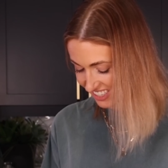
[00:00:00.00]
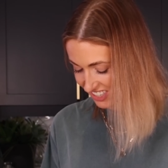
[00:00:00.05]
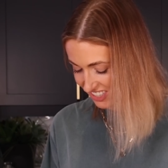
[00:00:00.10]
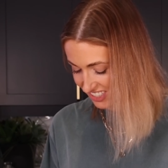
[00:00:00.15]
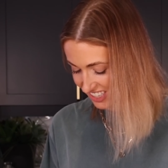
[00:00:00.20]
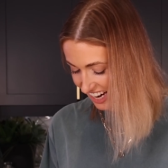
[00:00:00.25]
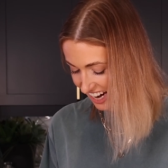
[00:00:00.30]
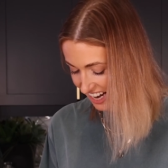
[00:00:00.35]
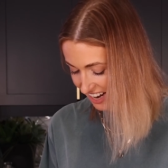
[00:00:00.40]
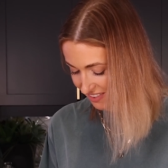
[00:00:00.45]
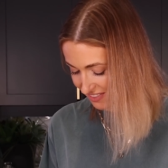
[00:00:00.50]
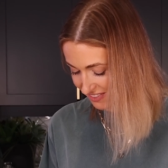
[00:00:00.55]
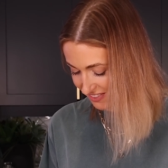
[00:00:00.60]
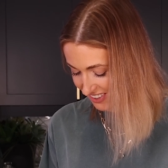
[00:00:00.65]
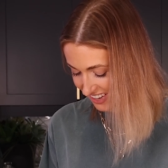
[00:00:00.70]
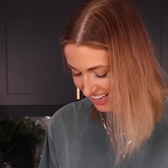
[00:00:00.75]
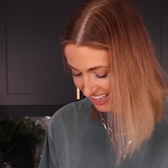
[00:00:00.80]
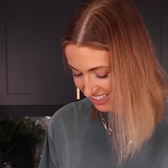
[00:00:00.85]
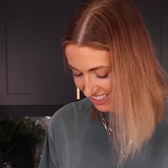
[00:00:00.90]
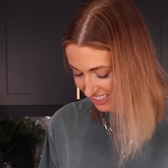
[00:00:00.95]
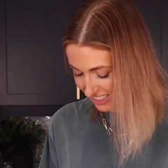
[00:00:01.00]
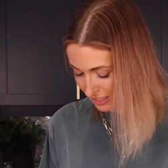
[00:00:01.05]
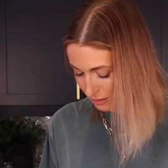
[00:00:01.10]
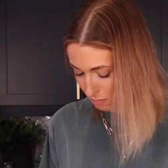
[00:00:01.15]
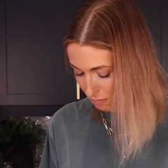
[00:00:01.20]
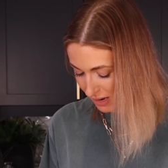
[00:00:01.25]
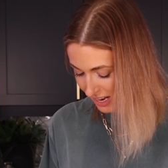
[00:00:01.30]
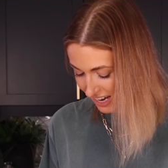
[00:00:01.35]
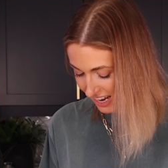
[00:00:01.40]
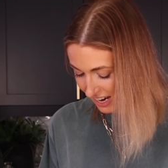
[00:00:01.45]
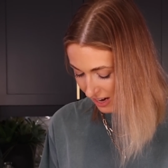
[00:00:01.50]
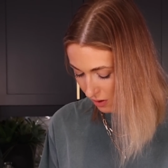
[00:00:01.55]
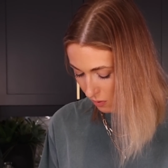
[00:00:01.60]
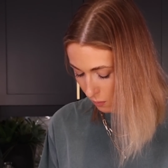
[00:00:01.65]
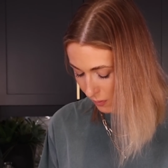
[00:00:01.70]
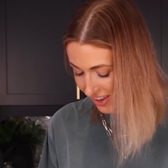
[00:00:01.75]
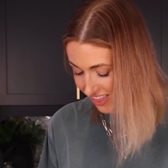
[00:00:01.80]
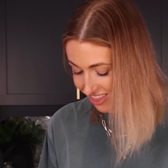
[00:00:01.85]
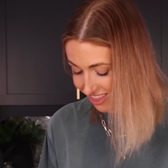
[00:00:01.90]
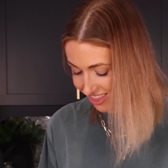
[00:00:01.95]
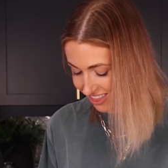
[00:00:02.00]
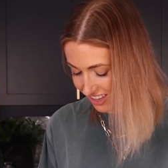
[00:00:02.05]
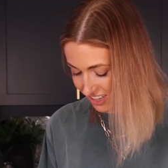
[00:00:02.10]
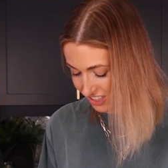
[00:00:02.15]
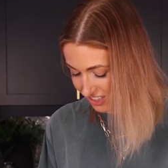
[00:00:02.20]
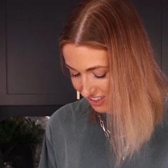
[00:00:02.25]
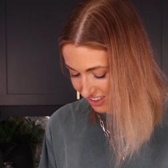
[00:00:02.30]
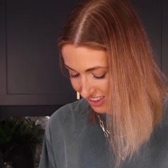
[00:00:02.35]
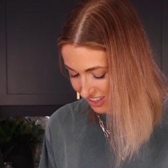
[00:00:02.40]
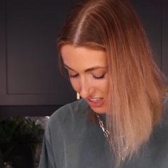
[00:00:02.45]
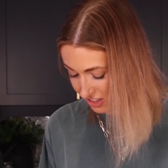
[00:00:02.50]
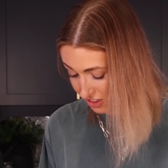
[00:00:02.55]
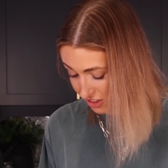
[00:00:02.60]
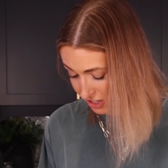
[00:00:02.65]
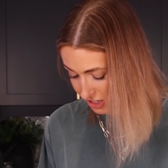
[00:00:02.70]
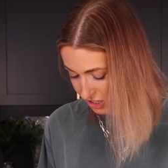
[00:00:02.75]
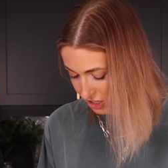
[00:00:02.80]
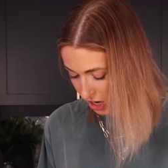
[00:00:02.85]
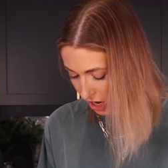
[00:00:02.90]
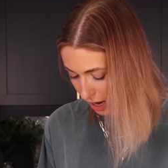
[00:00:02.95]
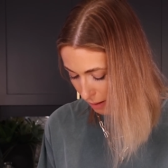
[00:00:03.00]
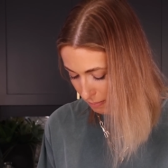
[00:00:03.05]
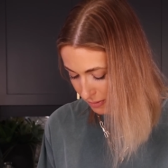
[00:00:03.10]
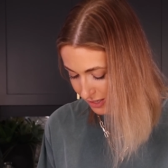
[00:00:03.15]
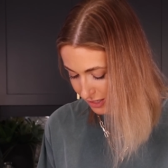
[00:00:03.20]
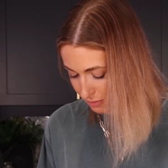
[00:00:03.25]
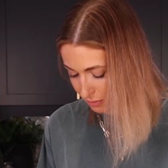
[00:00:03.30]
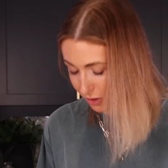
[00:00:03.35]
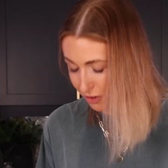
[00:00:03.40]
it's just kind of, it's spinning with the top is